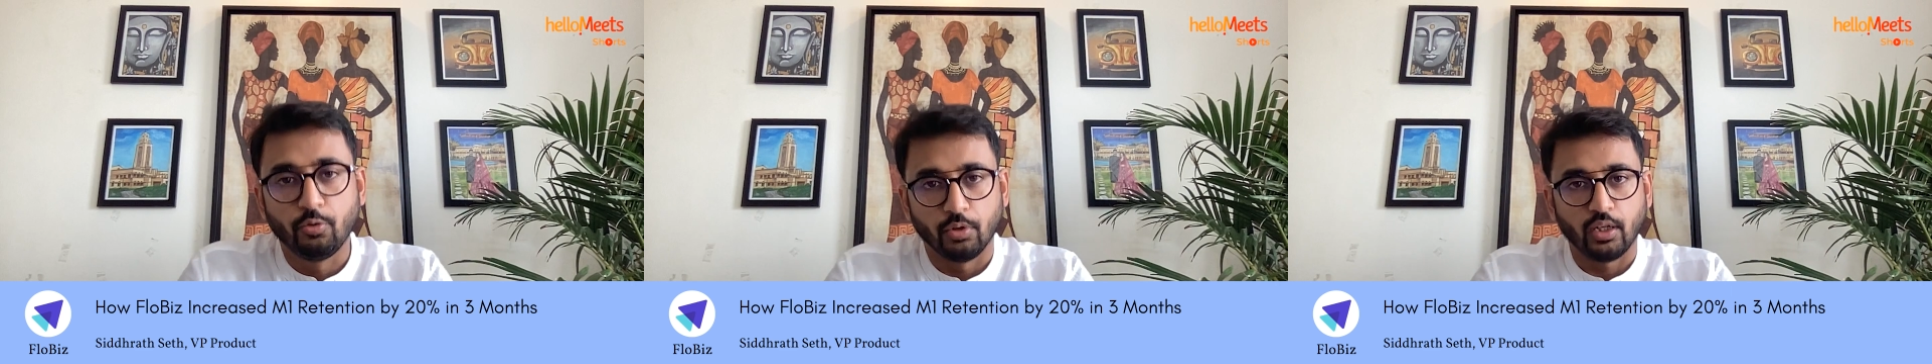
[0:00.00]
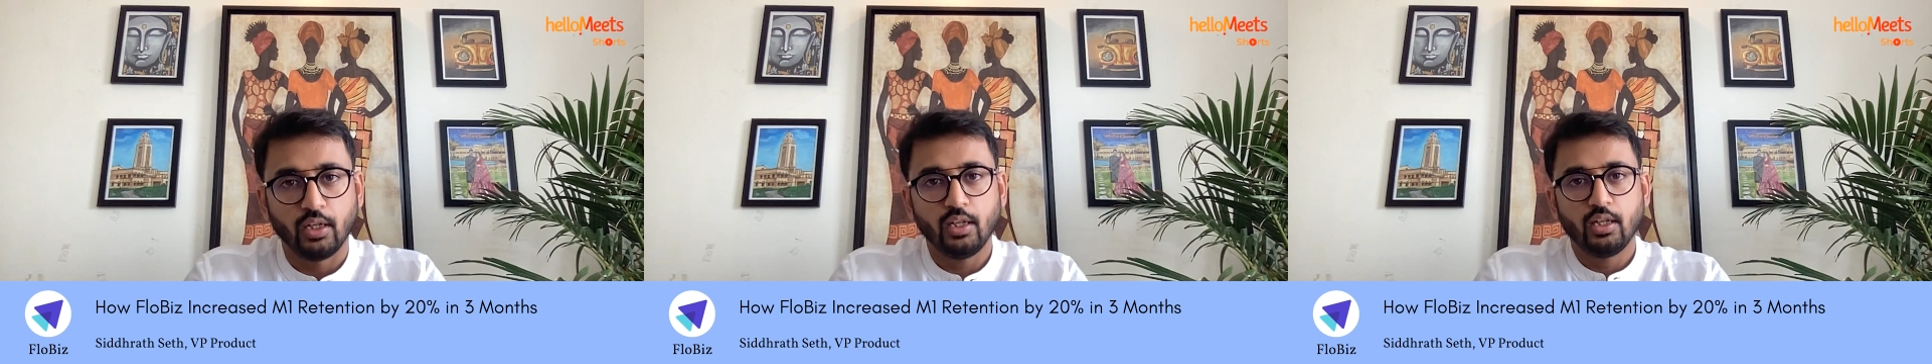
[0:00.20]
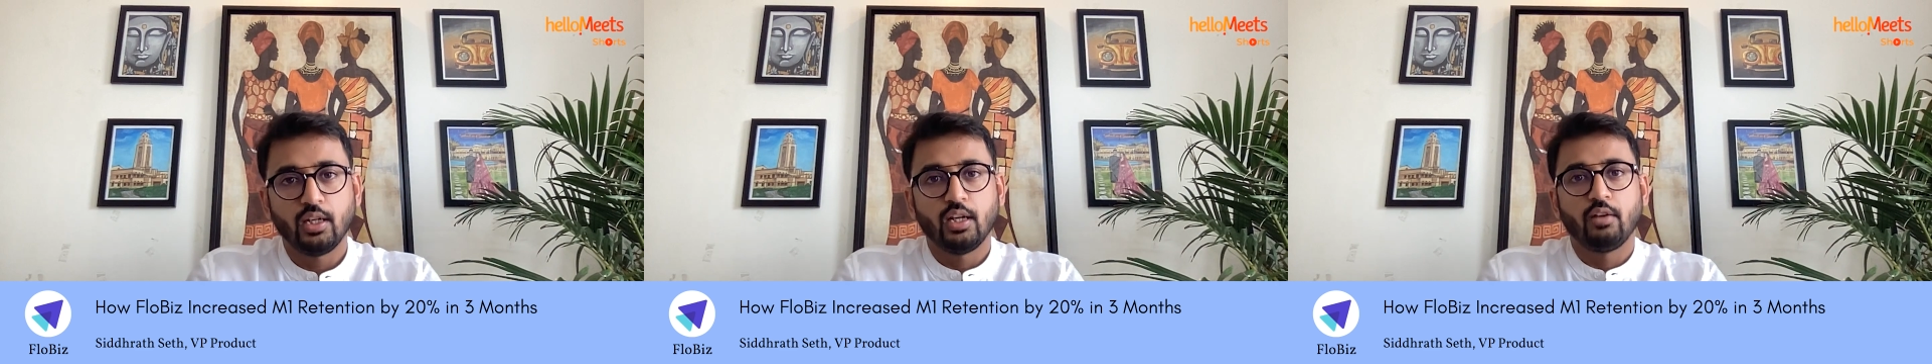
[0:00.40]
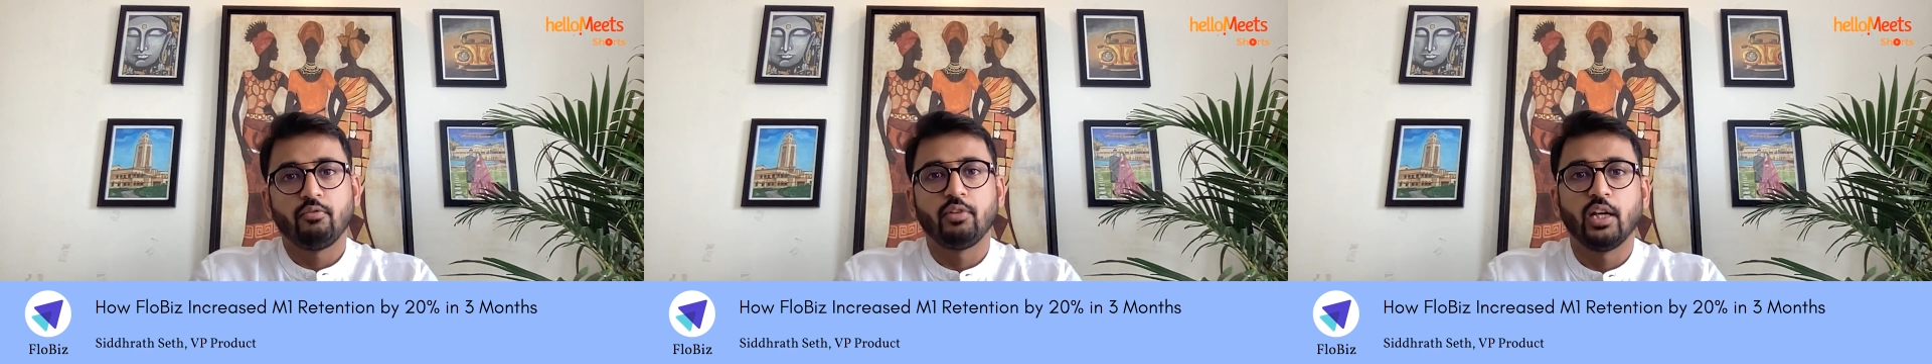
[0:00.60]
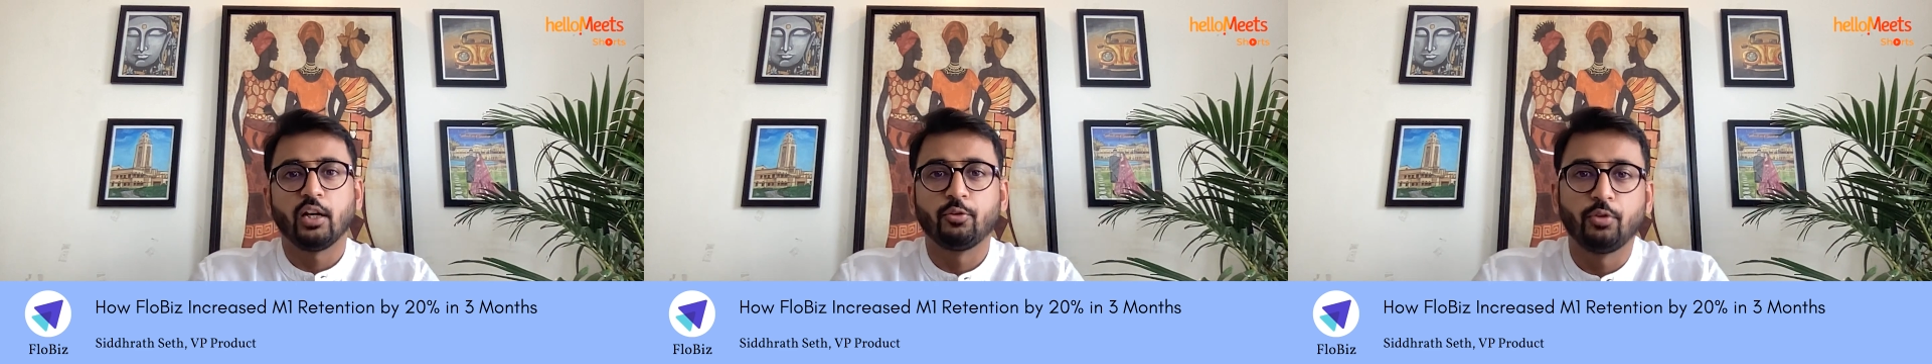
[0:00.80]
Today,
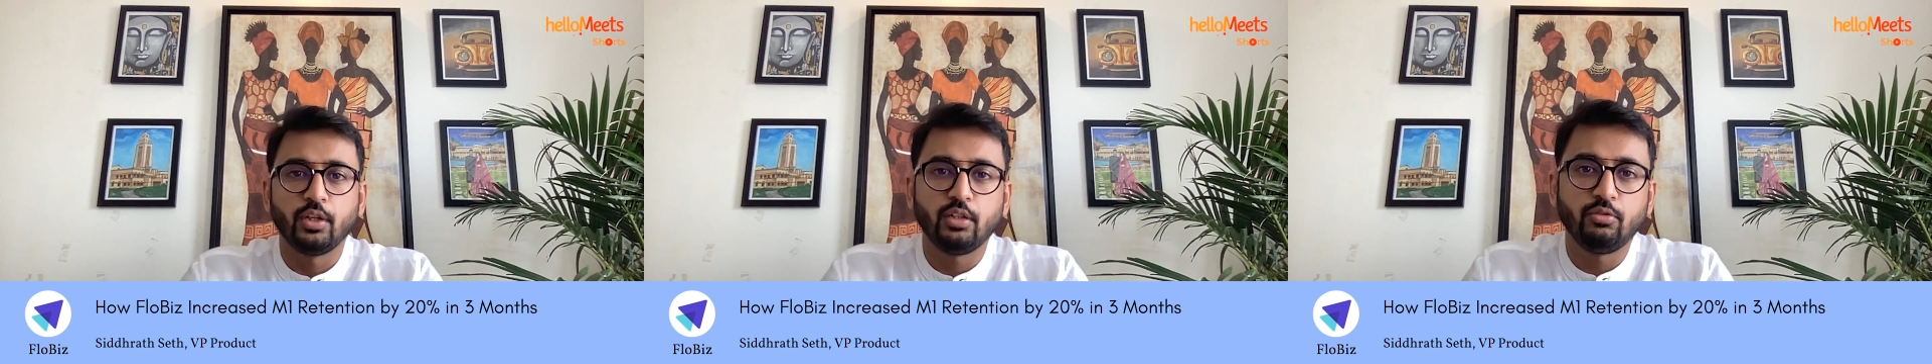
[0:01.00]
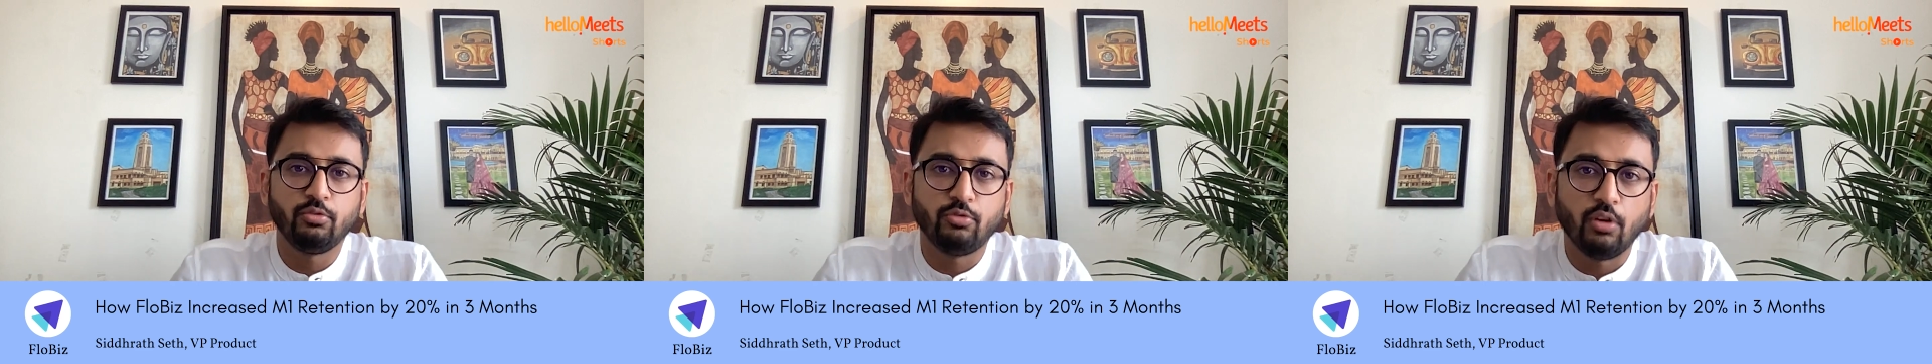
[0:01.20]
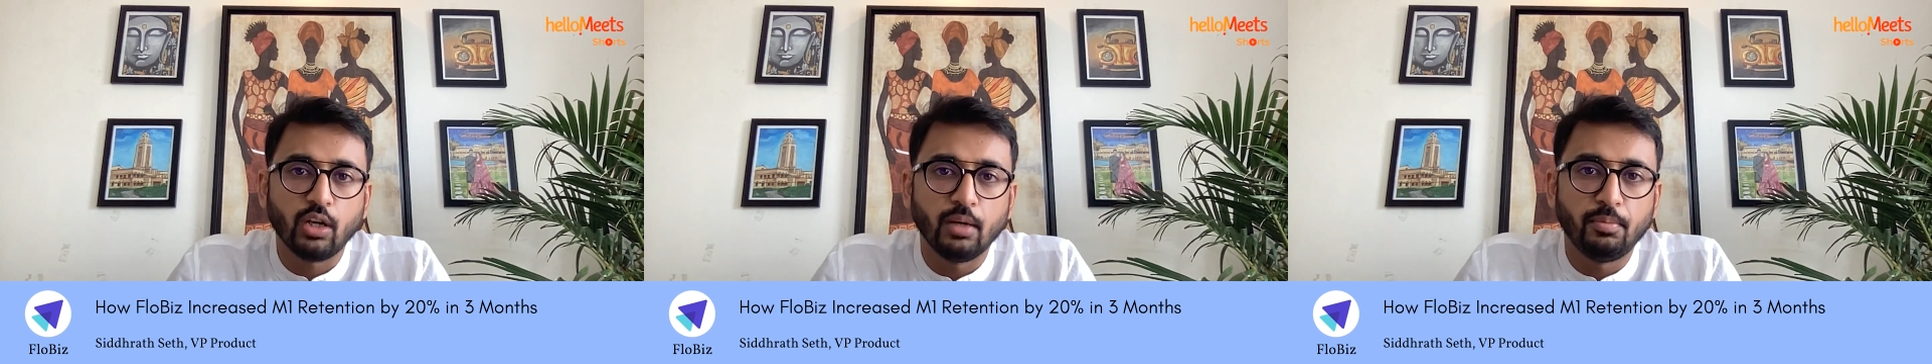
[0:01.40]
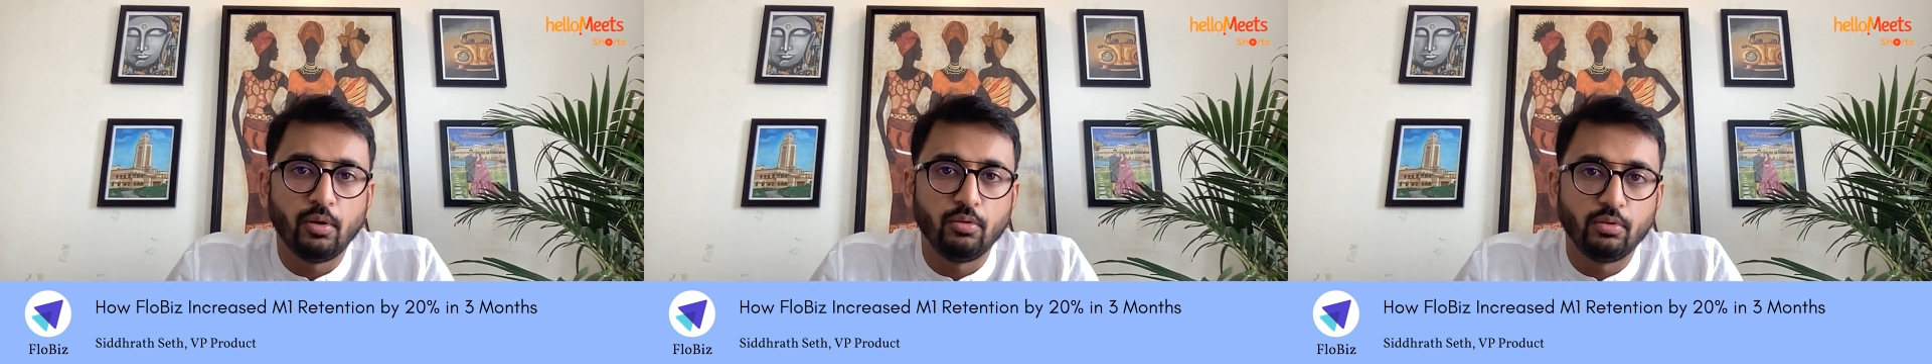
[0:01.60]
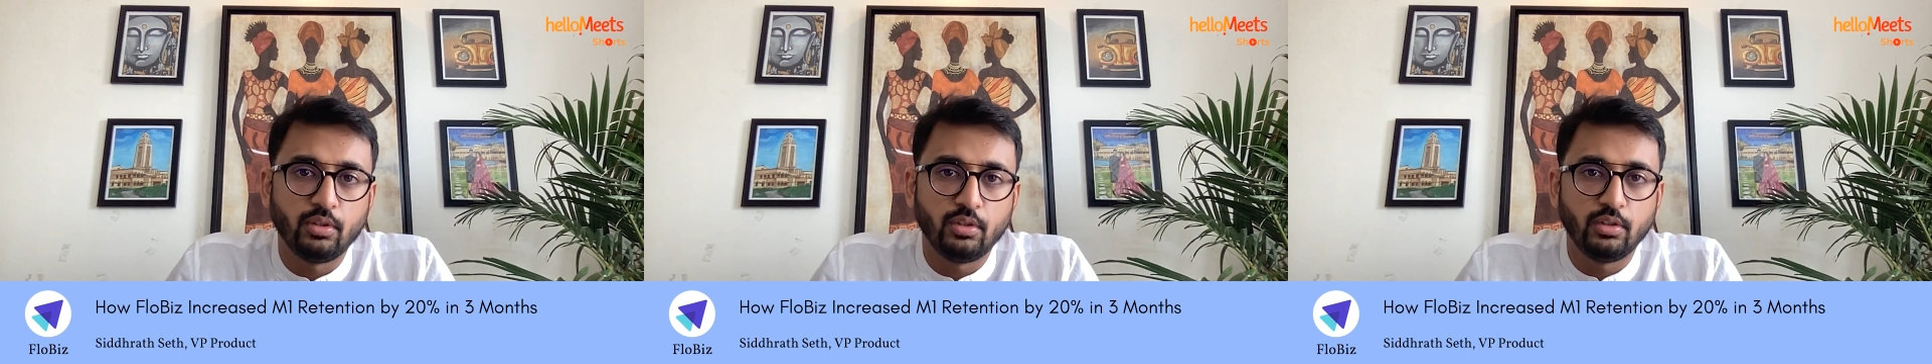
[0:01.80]
we are going to talk
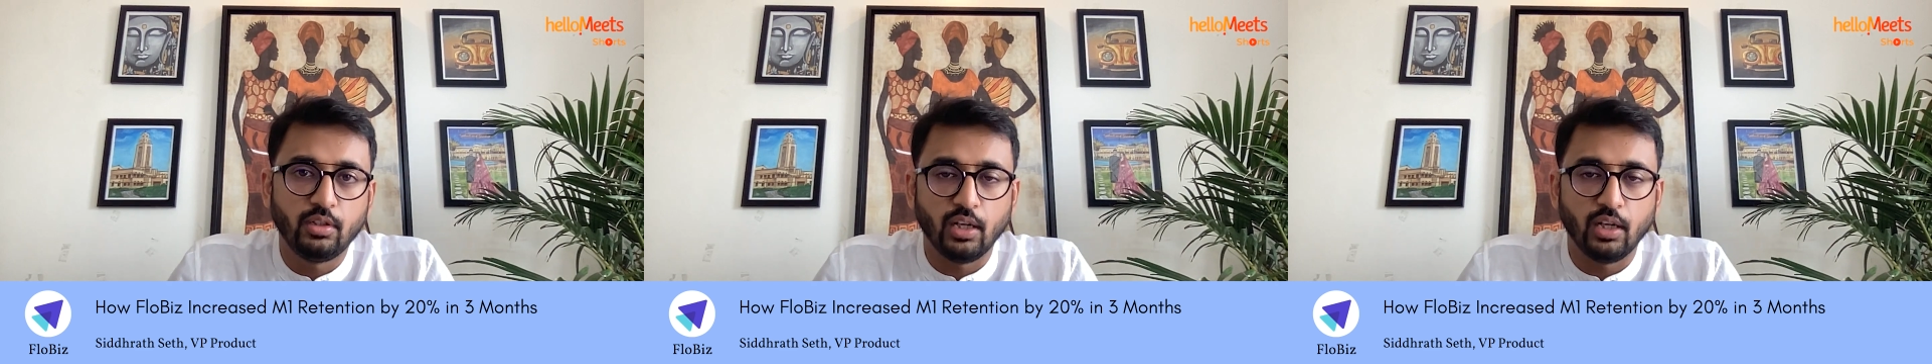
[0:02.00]
about